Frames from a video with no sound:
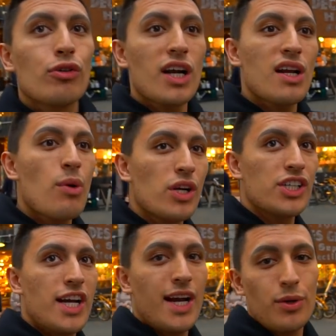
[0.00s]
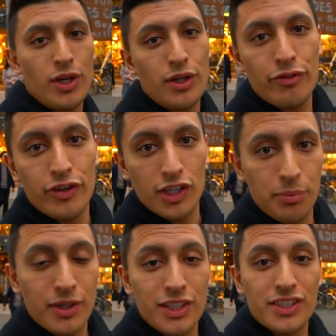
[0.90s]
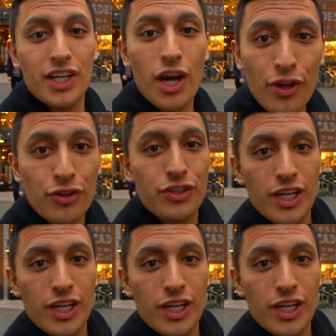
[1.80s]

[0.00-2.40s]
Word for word: right now I want to check out Undefeated because the other